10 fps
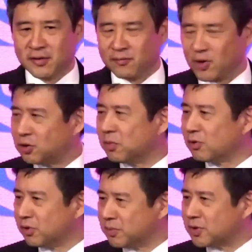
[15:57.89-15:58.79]
vulnerable
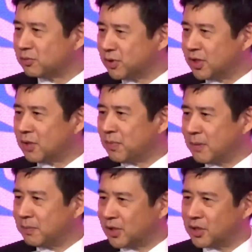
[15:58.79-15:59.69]
groups within the
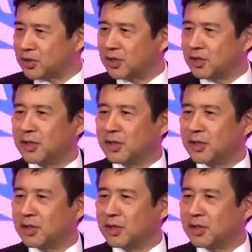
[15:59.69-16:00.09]
population